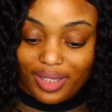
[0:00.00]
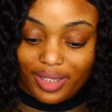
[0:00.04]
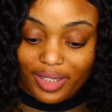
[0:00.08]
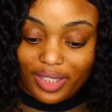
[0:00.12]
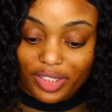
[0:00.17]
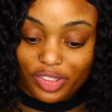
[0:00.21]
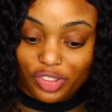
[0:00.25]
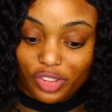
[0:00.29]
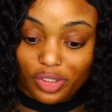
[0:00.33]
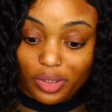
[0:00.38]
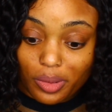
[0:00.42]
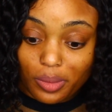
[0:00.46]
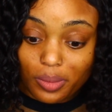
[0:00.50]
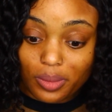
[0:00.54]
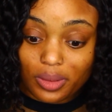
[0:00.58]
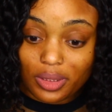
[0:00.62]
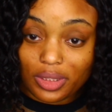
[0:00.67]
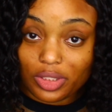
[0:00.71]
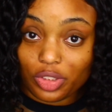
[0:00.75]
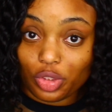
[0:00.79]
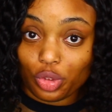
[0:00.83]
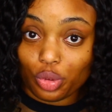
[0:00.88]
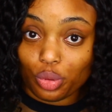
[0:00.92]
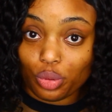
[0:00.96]
because you know, with
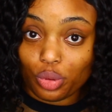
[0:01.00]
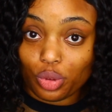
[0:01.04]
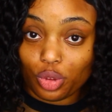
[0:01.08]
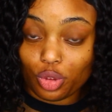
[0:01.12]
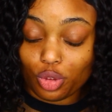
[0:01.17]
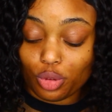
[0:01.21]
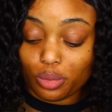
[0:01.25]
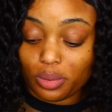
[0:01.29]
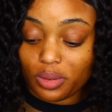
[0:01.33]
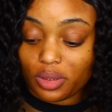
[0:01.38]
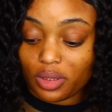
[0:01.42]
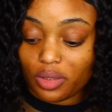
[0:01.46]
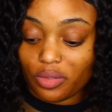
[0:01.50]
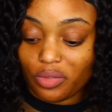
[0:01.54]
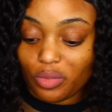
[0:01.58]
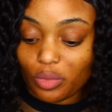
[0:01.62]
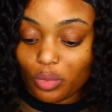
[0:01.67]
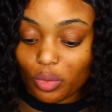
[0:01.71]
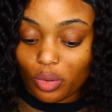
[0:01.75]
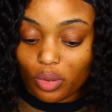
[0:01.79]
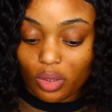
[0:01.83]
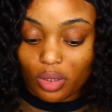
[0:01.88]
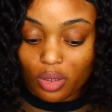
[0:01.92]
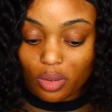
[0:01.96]
this YouTube stuff
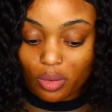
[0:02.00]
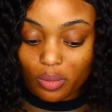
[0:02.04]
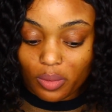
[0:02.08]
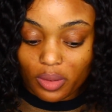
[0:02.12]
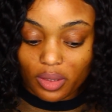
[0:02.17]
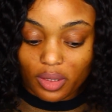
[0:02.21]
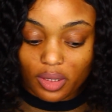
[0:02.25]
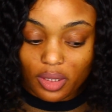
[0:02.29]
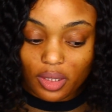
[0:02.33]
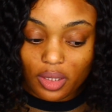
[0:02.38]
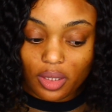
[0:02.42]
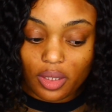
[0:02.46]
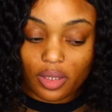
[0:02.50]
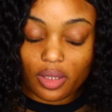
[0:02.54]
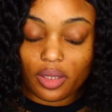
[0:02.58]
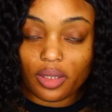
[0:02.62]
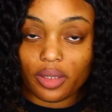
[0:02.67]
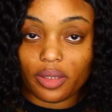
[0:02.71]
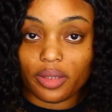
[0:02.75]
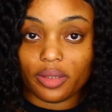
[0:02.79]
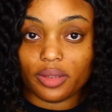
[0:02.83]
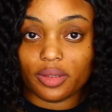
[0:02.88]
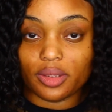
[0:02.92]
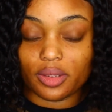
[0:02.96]
going on with
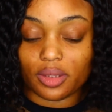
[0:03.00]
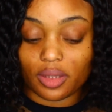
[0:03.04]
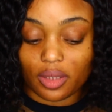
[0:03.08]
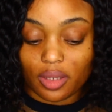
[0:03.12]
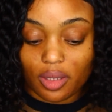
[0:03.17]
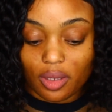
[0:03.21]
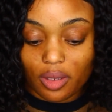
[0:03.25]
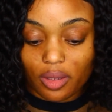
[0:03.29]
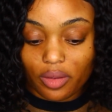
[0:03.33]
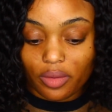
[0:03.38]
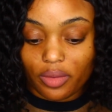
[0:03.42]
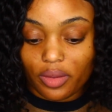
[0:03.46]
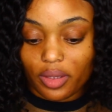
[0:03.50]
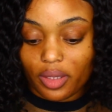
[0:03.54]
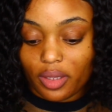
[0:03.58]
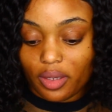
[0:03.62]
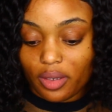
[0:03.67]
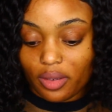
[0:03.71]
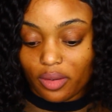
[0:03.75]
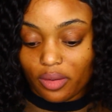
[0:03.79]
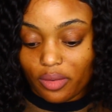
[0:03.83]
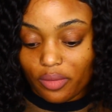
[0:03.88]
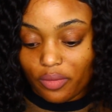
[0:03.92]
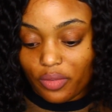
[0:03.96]
kids and all
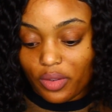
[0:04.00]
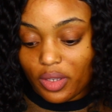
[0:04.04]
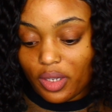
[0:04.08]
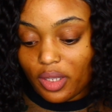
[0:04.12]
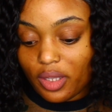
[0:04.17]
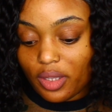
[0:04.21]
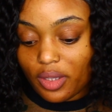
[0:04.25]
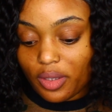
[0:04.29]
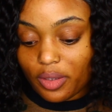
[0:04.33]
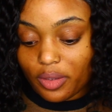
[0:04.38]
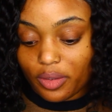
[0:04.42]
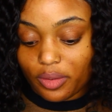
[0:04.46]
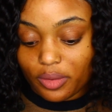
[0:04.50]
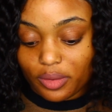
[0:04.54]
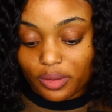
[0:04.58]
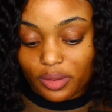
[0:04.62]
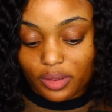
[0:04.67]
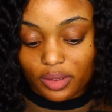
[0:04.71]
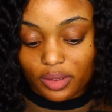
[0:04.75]
that in the videos,